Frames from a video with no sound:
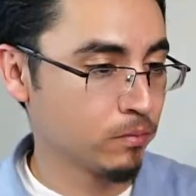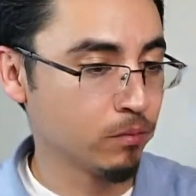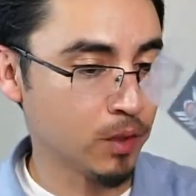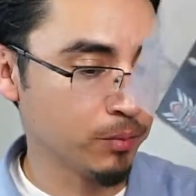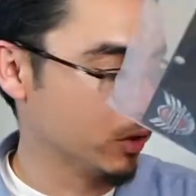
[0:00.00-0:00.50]

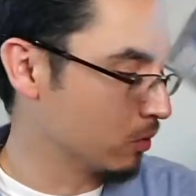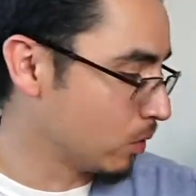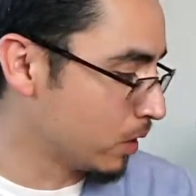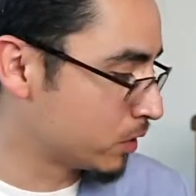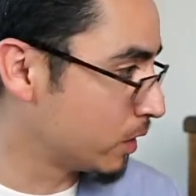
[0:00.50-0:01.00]
Might be a
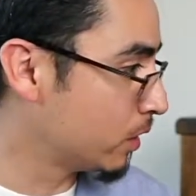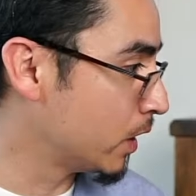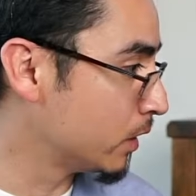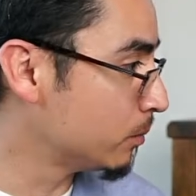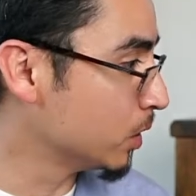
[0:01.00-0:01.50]
garage sale
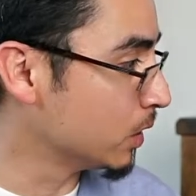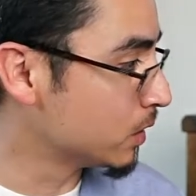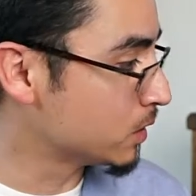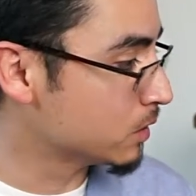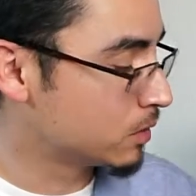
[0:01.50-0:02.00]
item
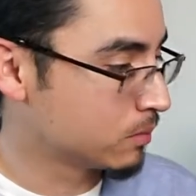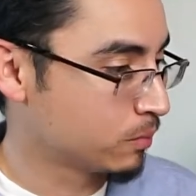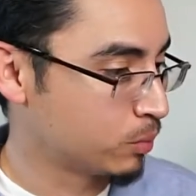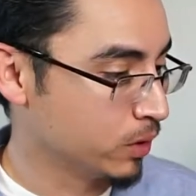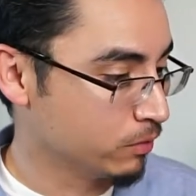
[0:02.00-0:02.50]
unless it's
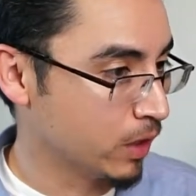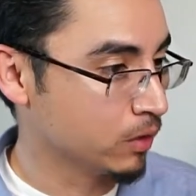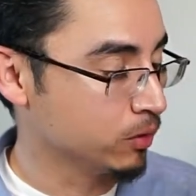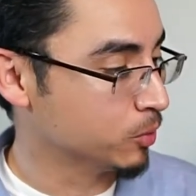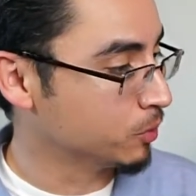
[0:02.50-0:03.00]
pretty
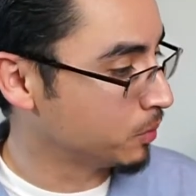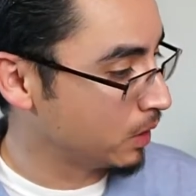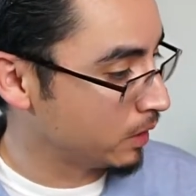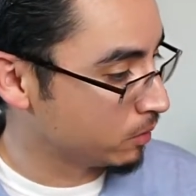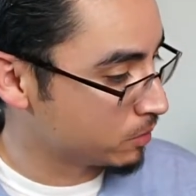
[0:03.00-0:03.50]
valuable, but
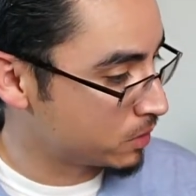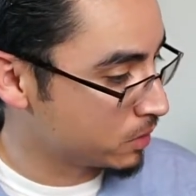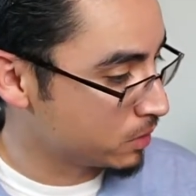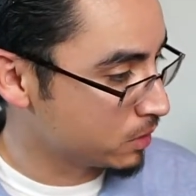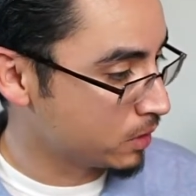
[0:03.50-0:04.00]
I don't
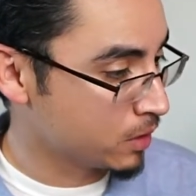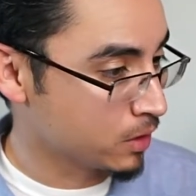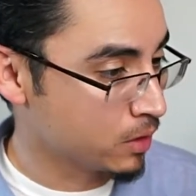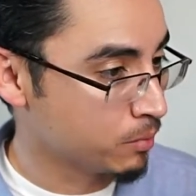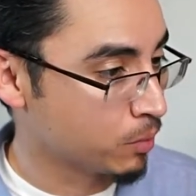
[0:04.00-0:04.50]
see
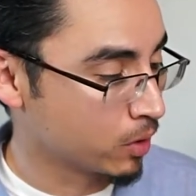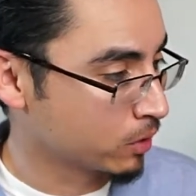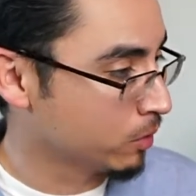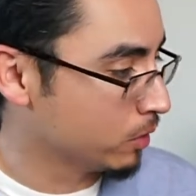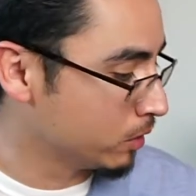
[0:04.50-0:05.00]
a
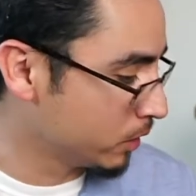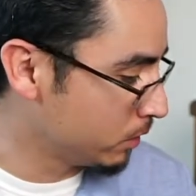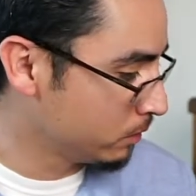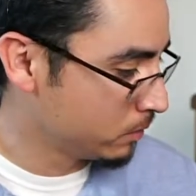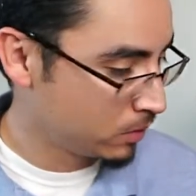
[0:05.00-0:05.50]
barcode on here.
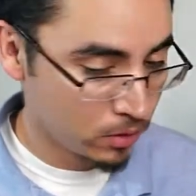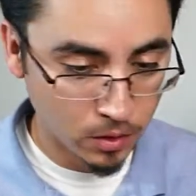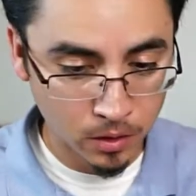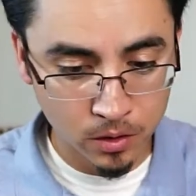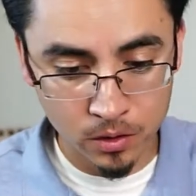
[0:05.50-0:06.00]

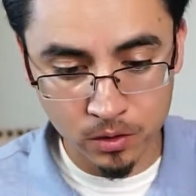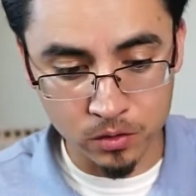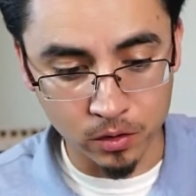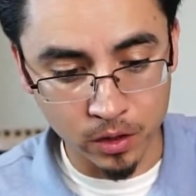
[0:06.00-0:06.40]
So I'll